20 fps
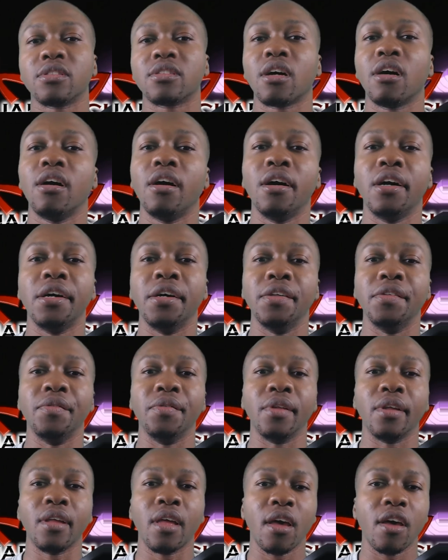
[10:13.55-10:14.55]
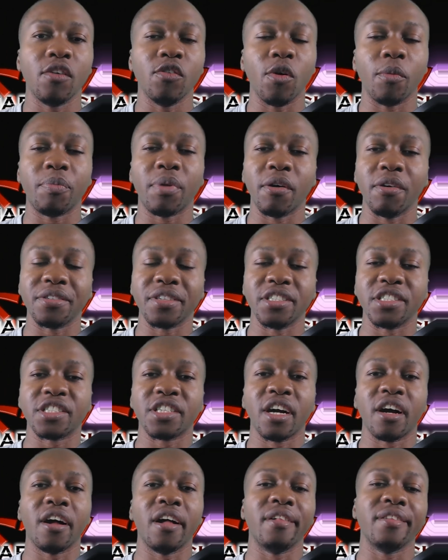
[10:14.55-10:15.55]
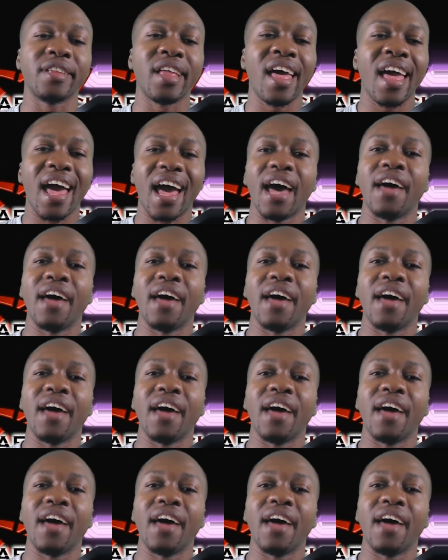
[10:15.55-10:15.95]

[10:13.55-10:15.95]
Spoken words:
on, you know, parent and child, and